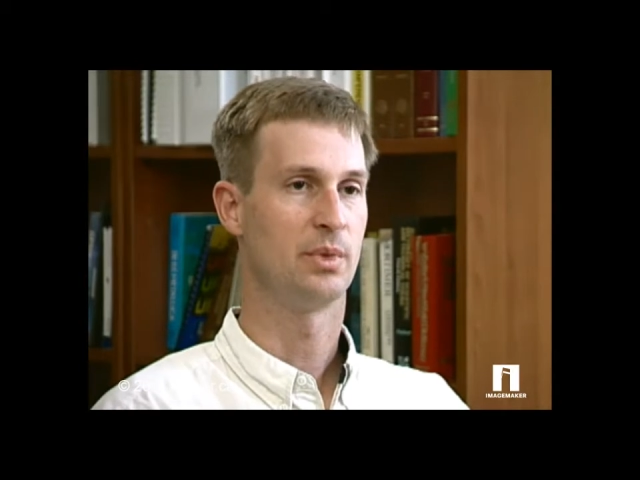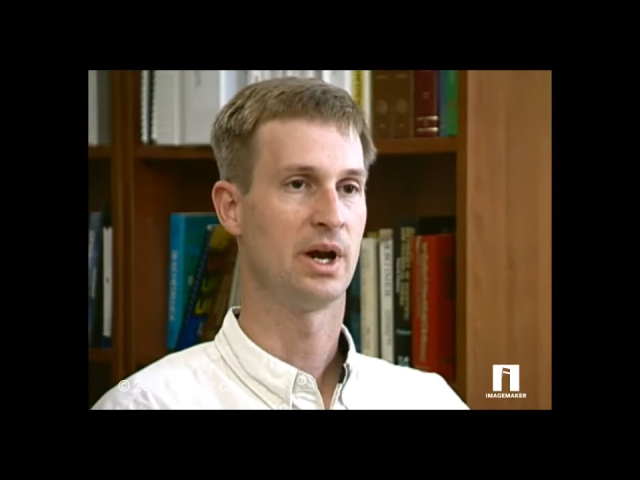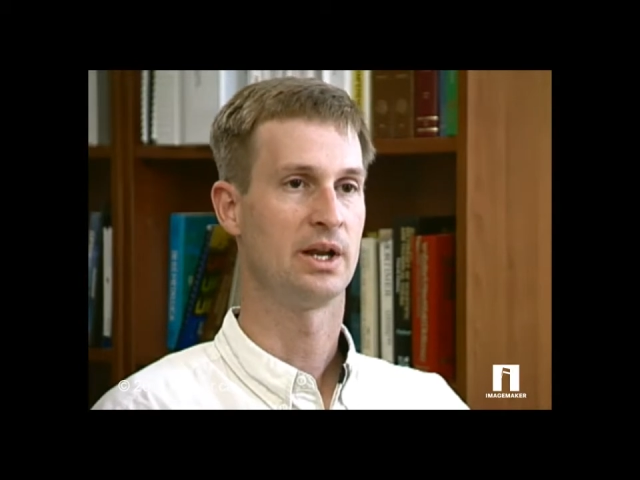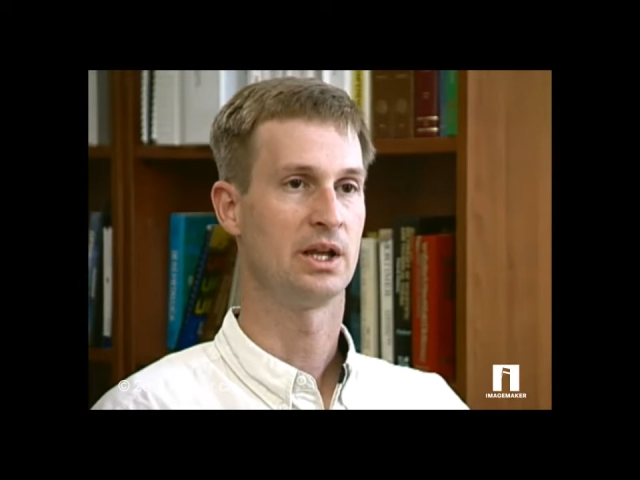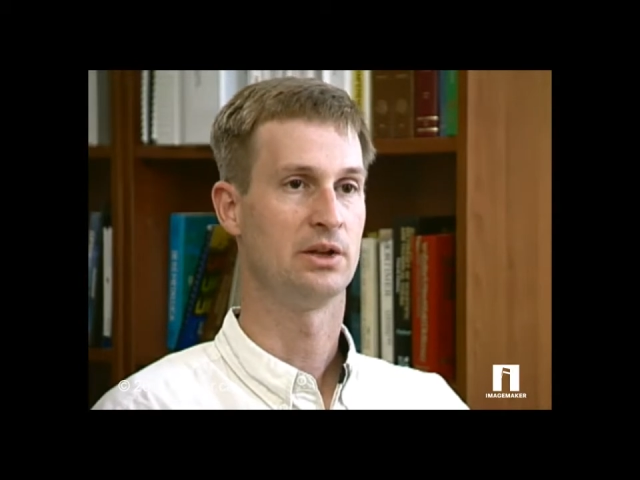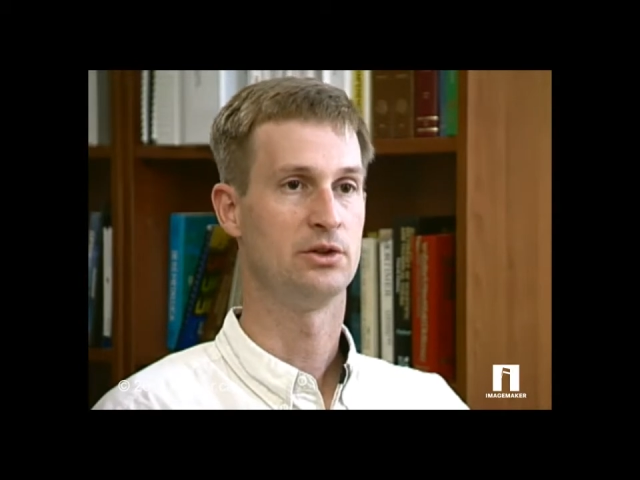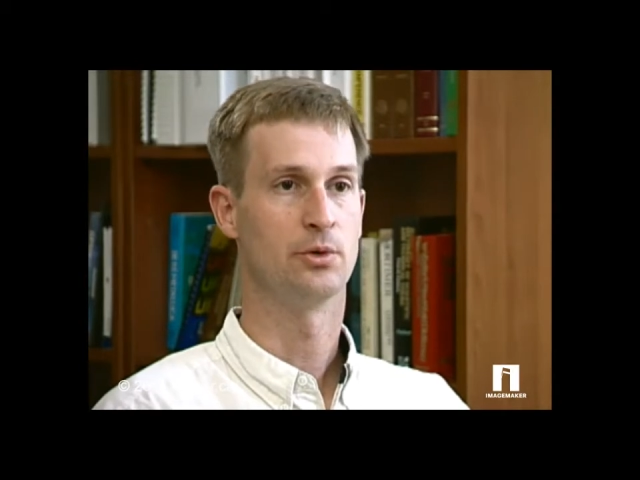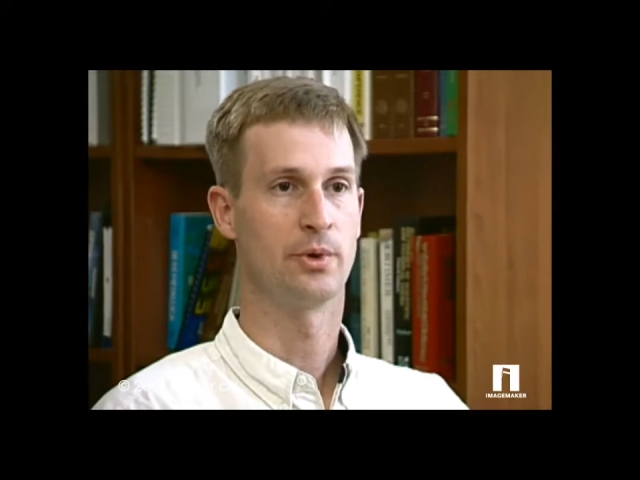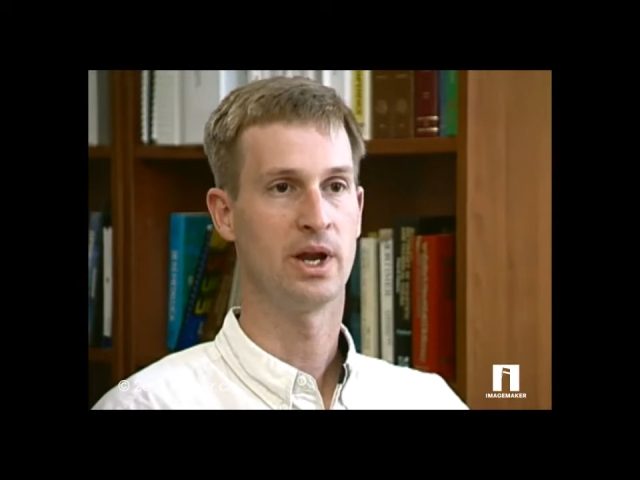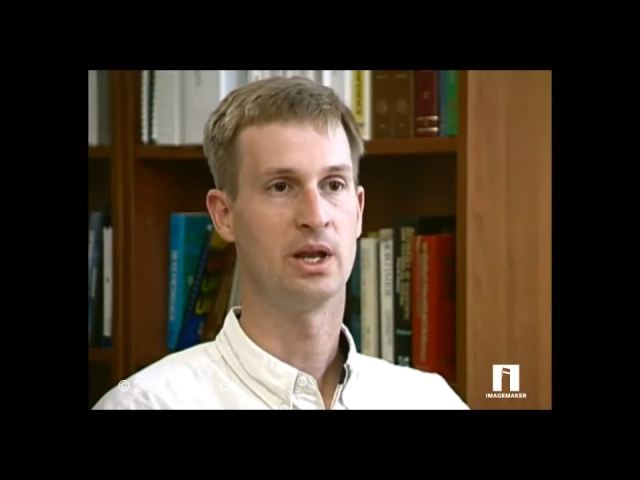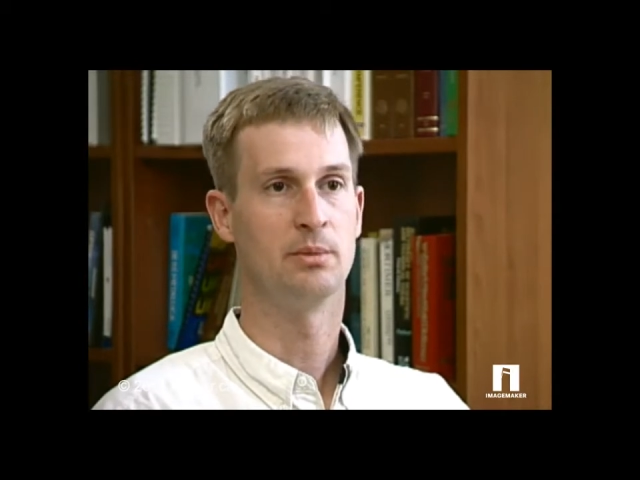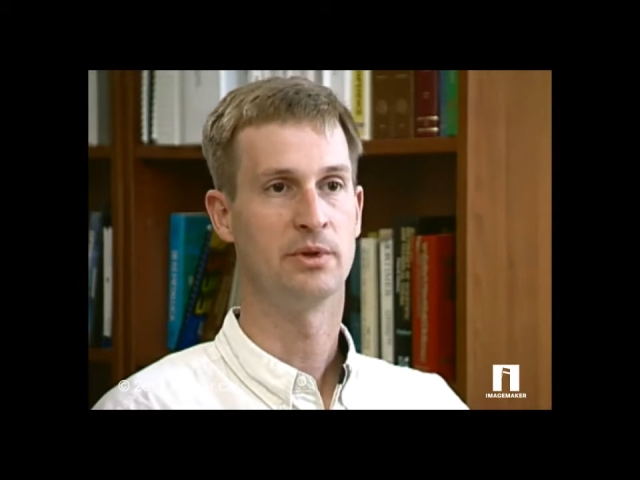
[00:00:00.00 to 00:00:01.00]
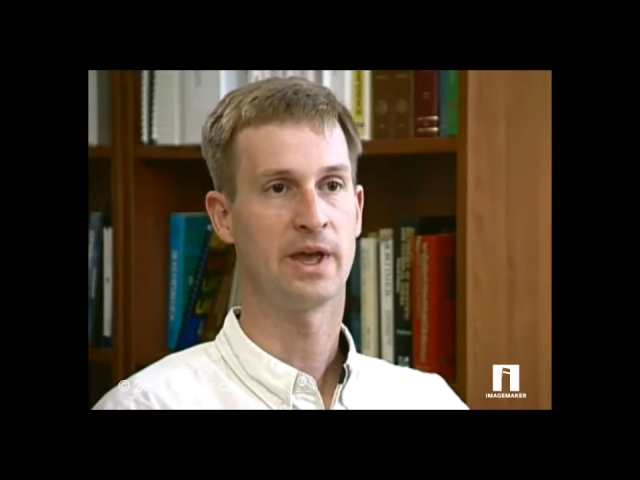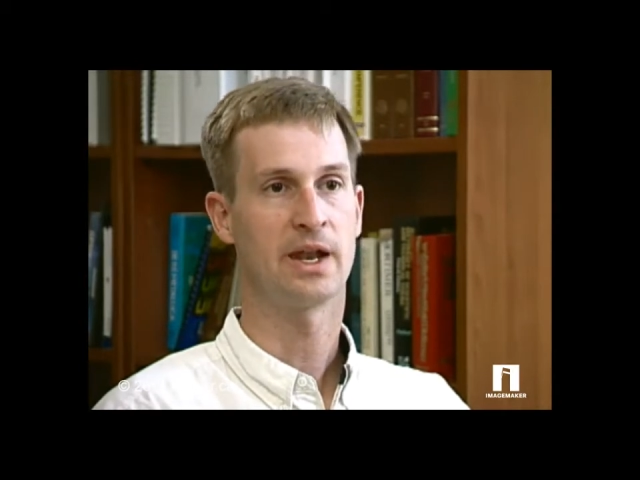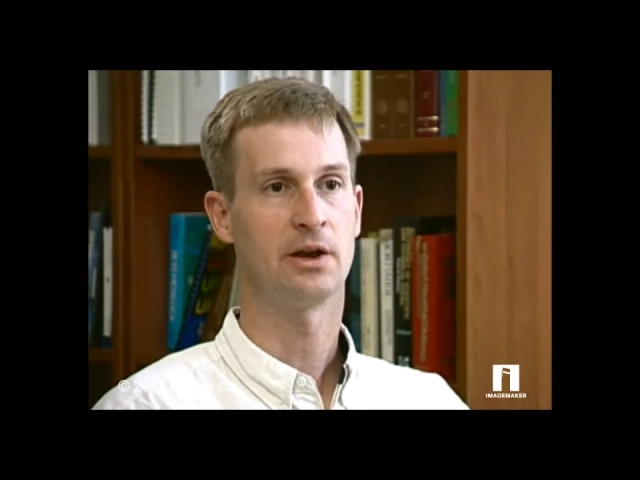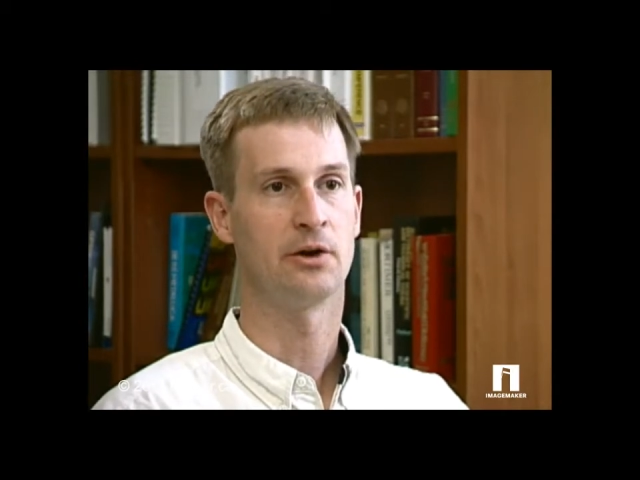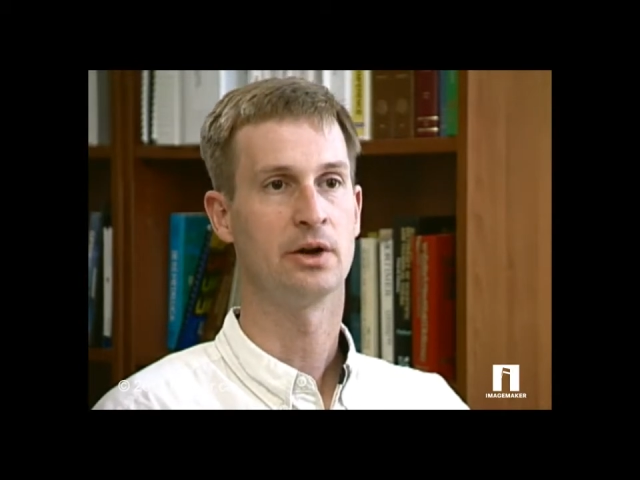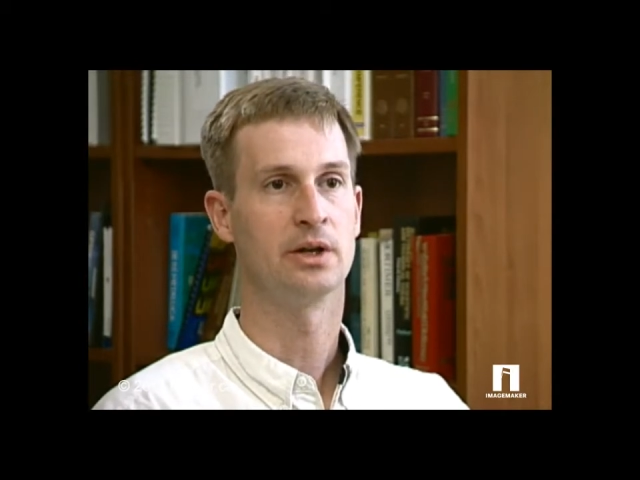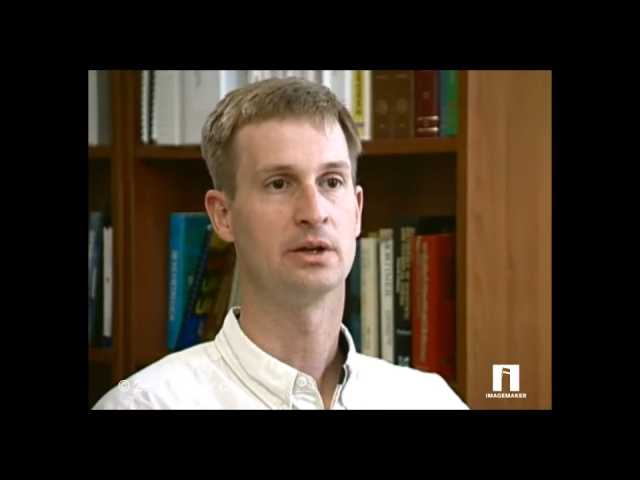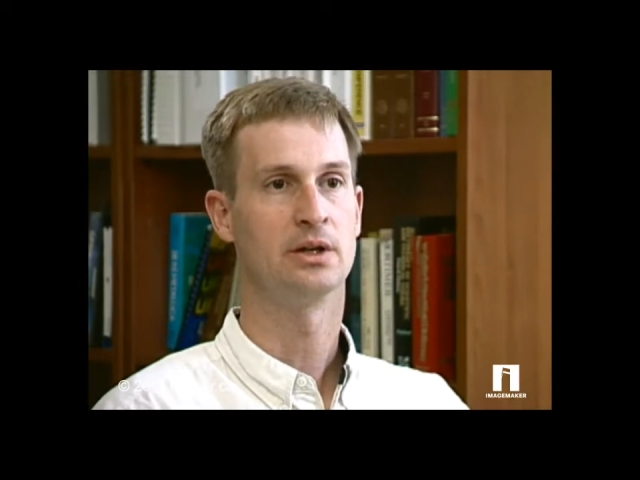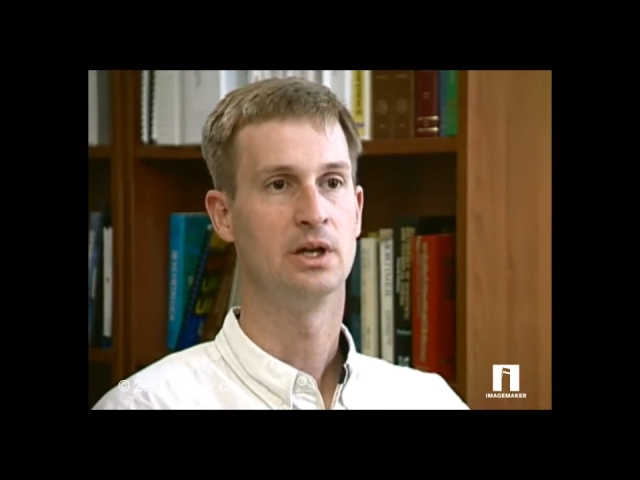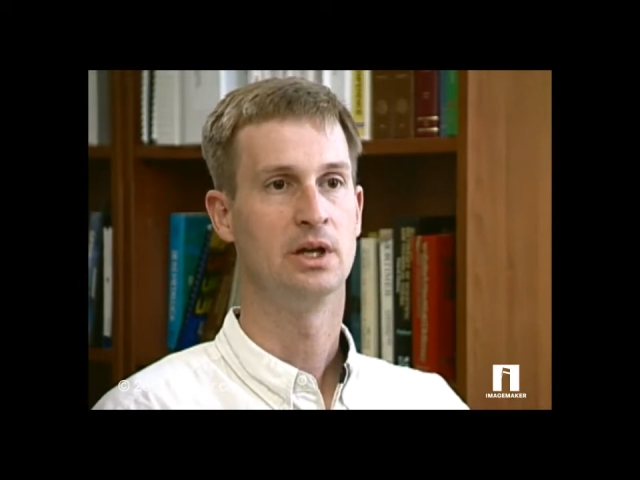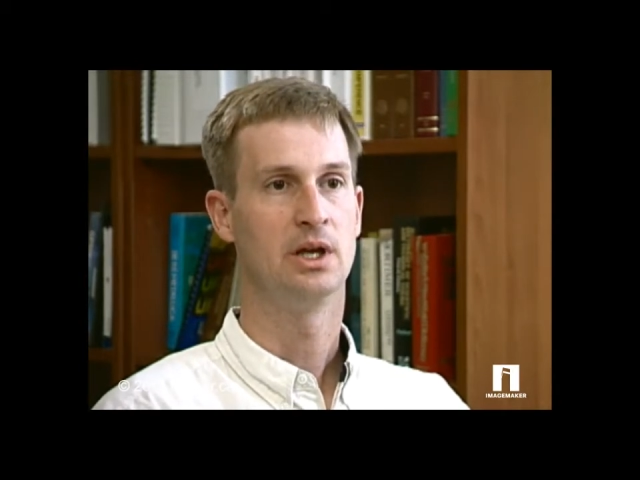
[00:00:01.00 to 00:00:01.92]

mining and uranium in that area.